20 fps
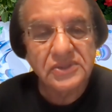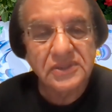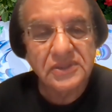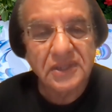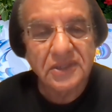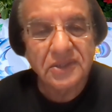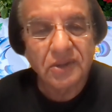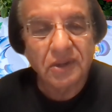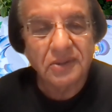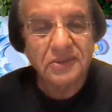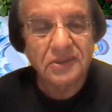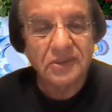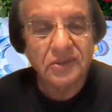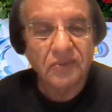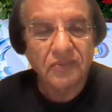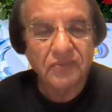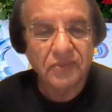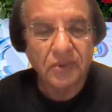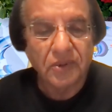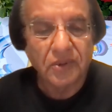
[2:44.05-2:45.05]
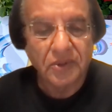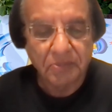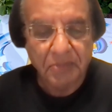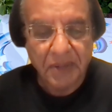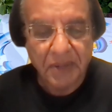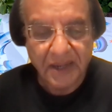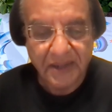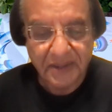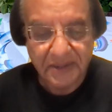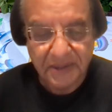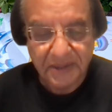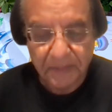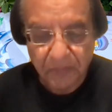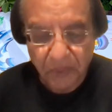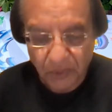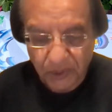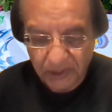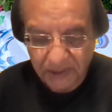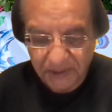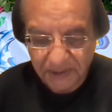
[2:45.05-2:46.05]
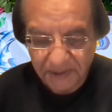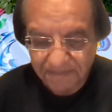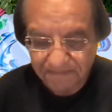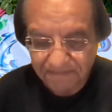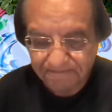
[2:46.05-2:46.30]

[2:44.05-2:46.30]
the daughter of Lord Byron, the poet.